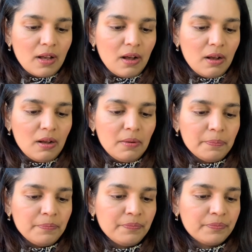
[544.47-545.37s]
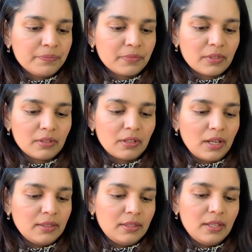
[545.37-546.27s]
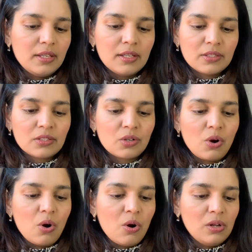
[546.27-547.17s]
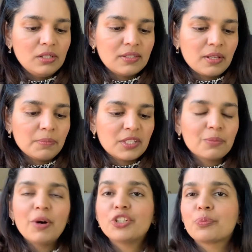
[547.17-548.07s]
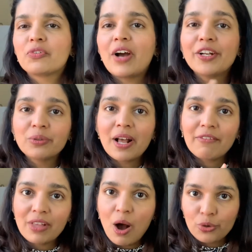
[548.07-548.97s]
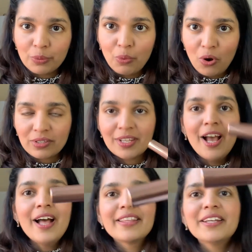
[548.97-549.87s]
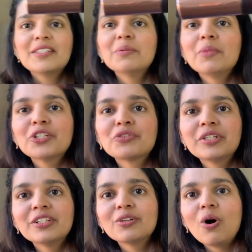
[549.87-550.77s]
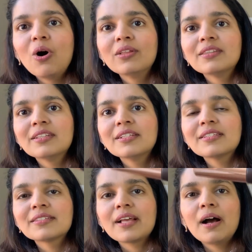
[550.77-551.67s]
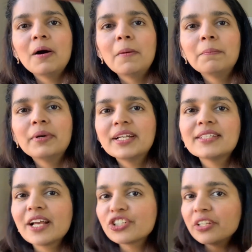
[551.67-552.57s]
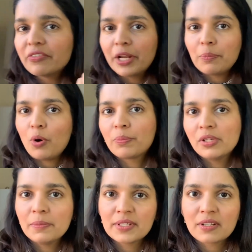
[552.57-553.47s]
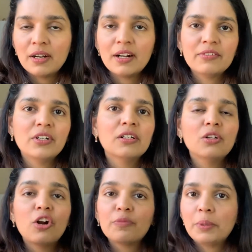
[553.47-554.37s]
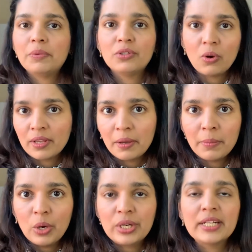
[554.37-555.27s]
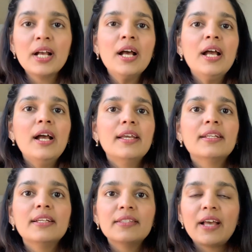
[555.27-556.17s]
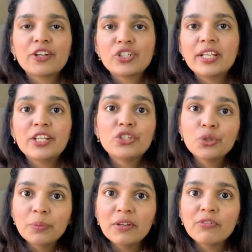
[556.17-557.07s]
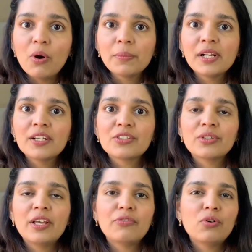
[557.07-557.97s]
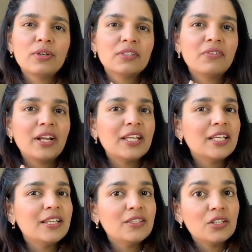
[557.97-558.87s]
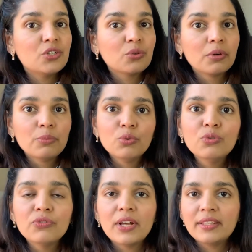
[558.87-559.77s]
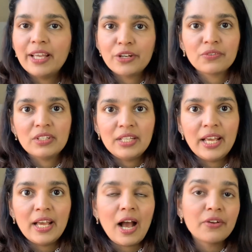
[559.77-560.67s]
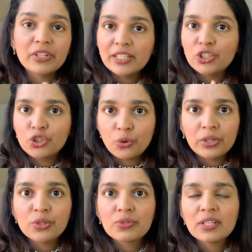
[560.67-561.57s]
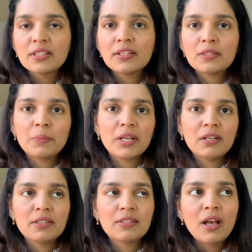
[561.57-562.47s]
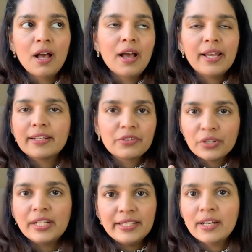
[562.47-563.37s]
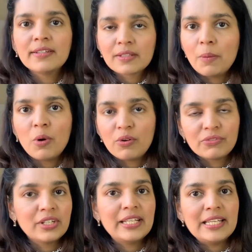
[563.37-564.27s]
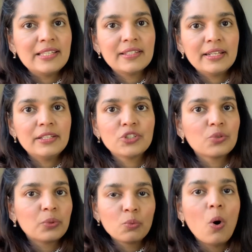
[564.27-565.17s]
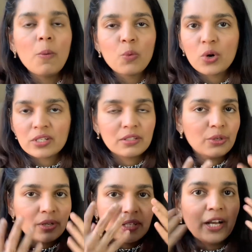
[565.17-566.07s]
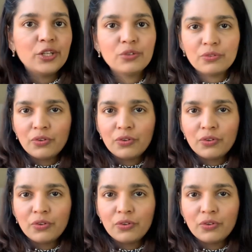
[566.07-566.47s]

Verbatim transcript: um, I think it's called some smudge proof. I don't have the outer box. There isn't much written on this, um, but it's actually a very popular mascara. I've heard a lot of people talking about it. It is actually a tubing formula, so therefore it's very easy to remove at the end of the day. I really enjoy using this because it really does come off really easily. Just with warm water, you can kind of,